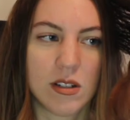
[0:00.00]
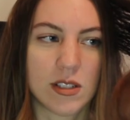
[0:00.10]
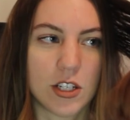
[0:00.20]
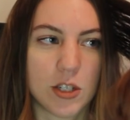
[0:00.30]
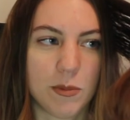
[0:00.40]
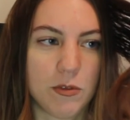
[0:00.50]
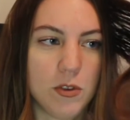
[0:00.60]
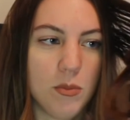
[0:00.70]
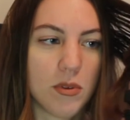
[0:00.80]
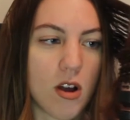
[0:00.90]
touch up a
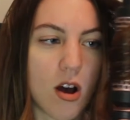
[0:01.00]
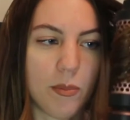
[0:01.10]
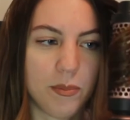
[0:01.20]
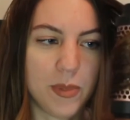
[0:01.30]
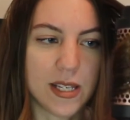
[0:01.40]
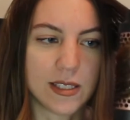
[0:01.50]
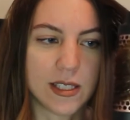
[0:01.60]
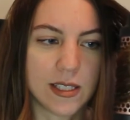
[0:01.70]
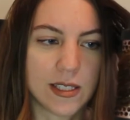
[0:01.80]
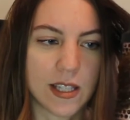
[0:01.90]
few blob
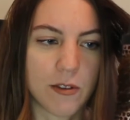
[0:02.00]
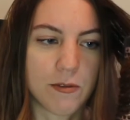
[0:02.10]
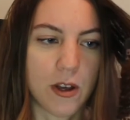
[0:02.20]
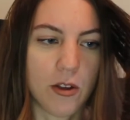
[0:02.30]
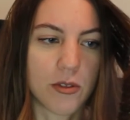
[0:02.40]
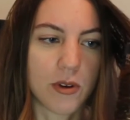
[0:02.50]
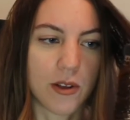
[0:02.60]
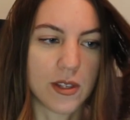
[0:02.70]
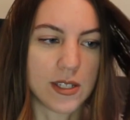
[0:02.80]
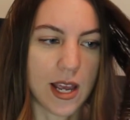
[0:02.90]
pieces that fell
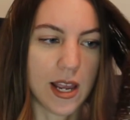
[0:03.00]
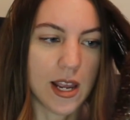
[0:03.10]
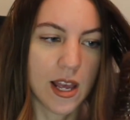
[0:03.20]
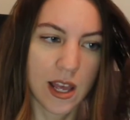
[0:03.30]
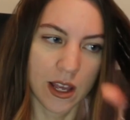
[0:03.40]
throughout the day,